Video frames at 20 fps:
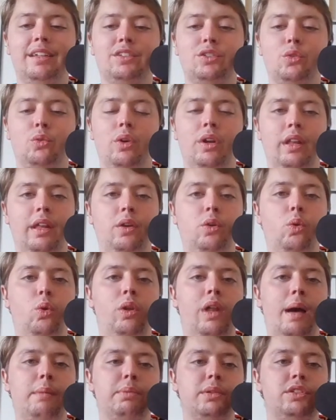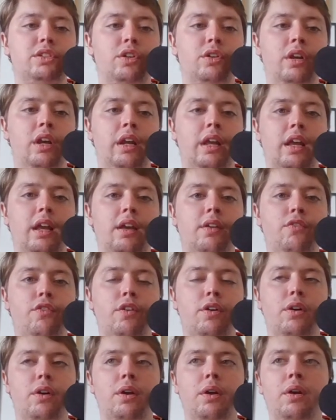it's a really cool opportunity
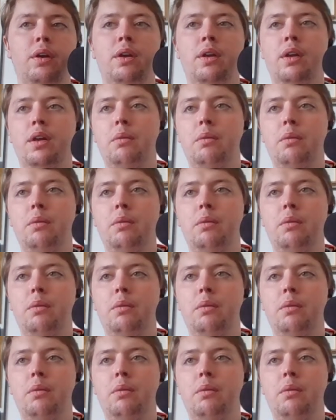for